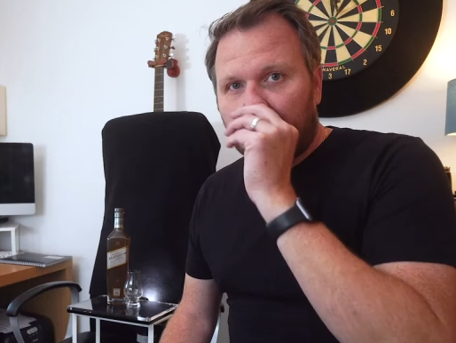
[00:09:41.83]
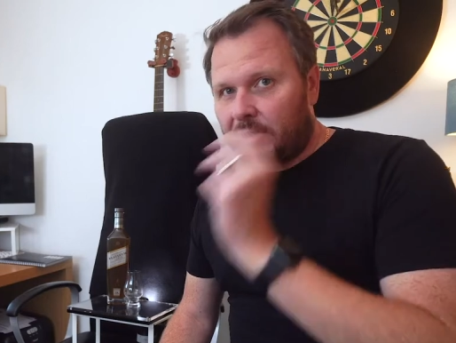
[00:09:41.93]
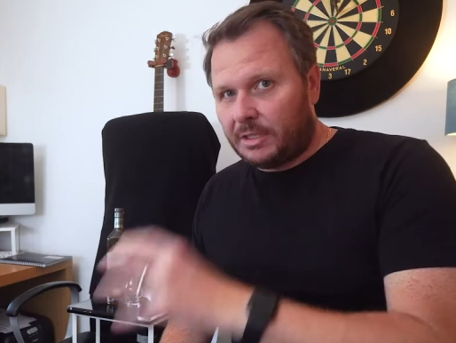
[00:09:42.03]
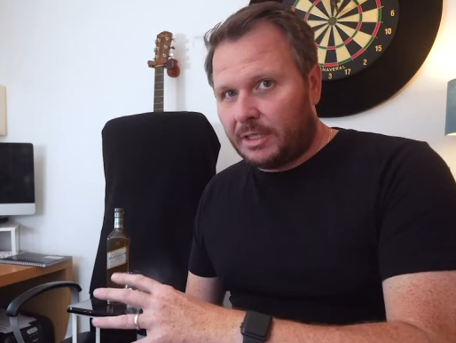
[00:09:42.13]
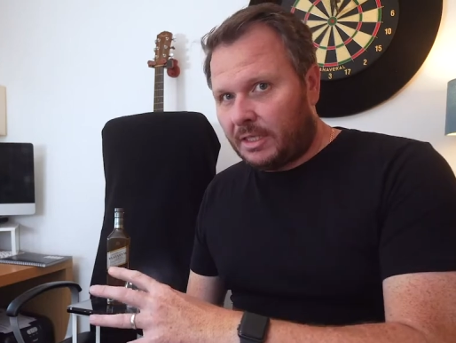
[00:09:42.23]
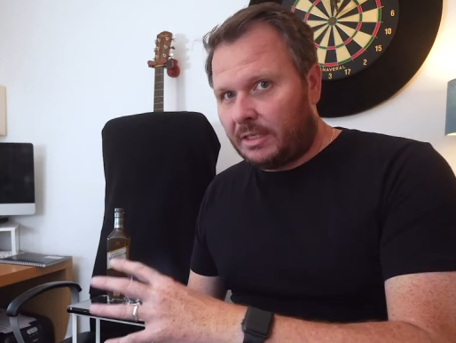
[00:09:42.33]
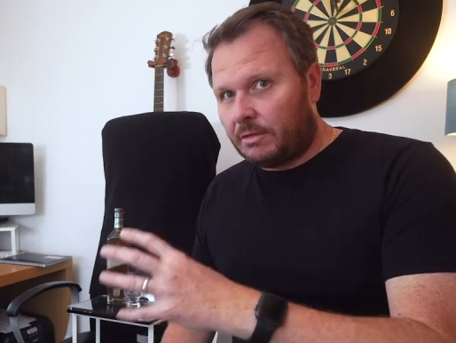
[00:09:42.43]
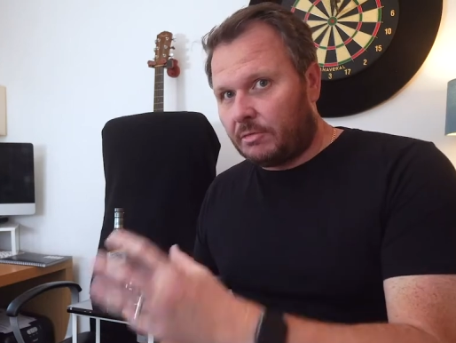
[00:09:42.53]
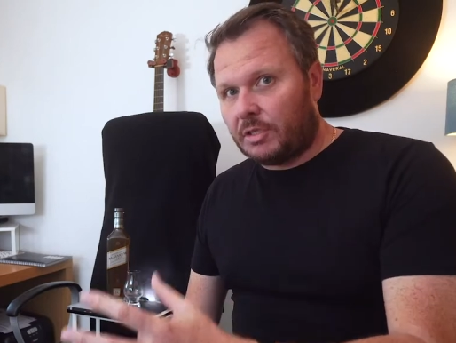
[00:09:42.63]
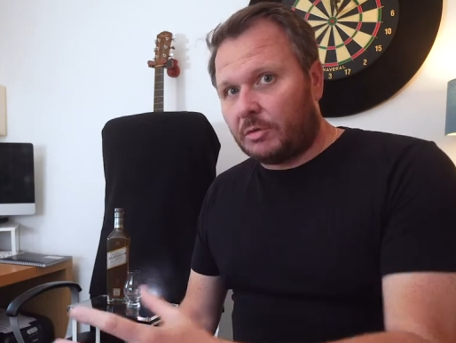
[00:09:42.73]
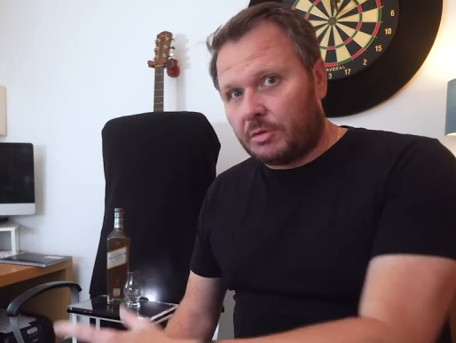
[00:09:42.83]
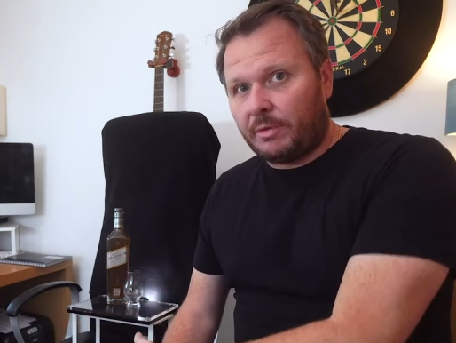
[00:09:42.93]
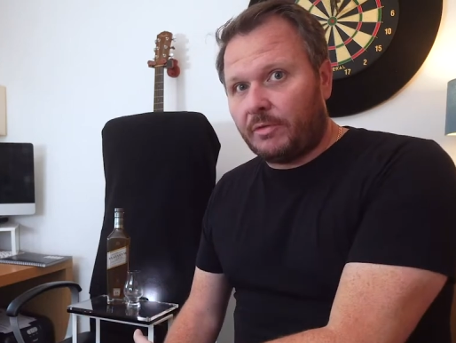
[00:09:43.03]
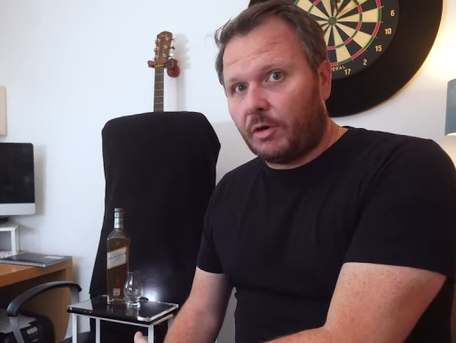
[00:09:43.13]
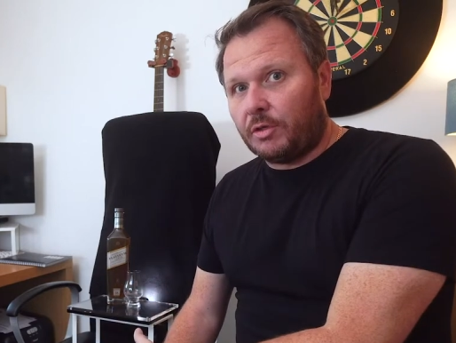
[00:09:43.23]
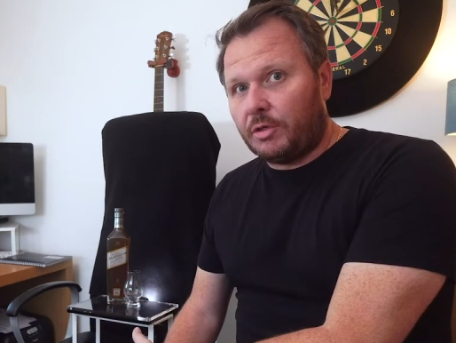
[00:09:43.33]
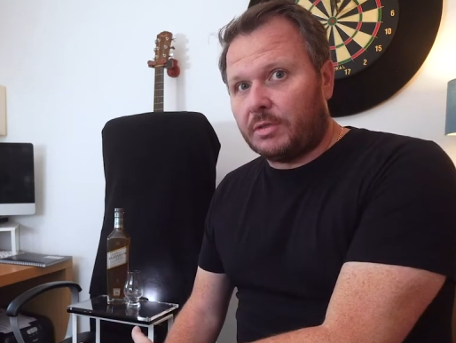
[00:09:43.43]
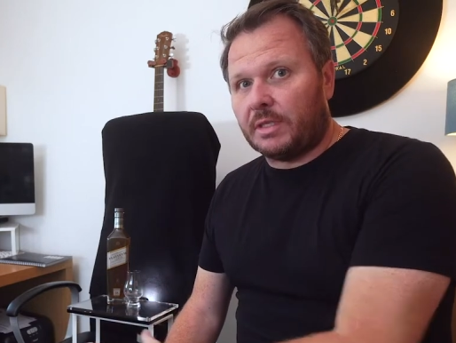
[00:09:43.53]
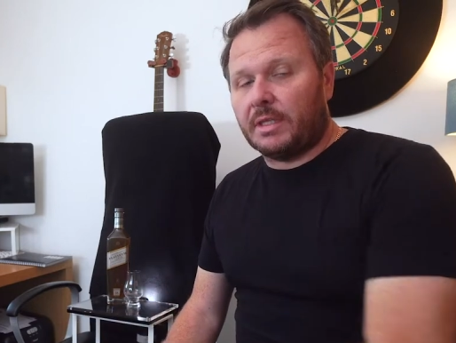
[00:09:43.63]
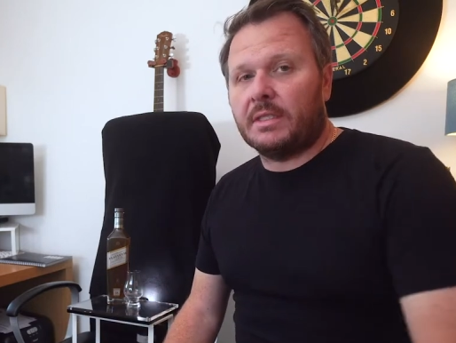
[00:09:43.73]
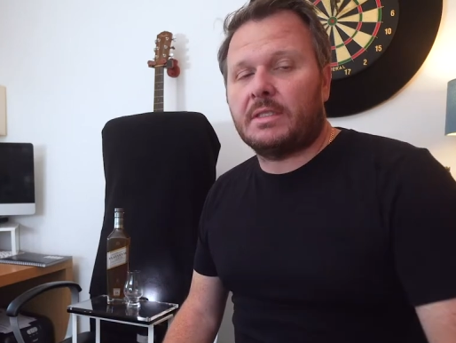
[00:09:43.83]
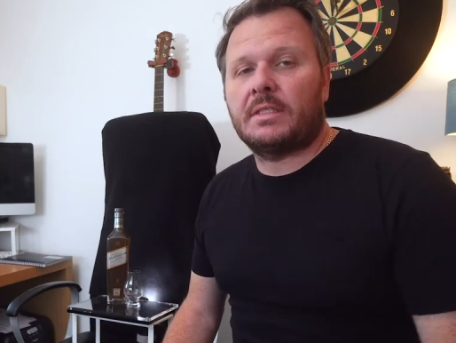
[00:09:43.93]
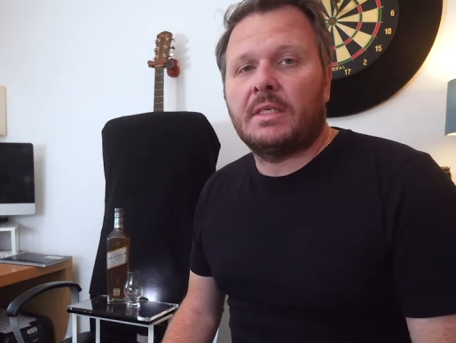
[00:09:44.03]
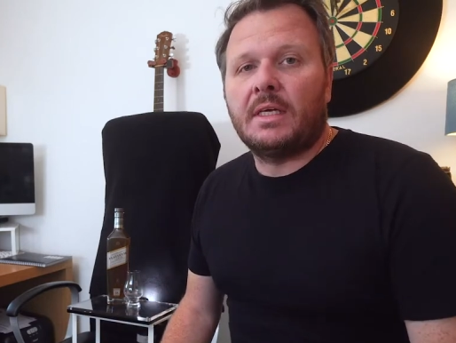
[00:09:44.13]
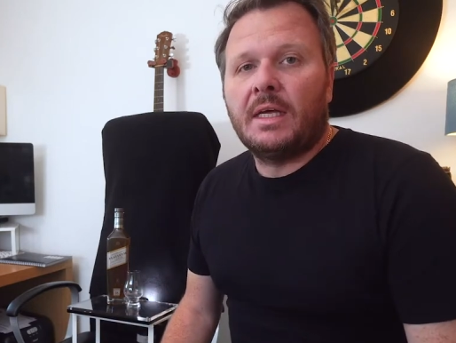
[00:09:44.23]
You can see the results we've got using this.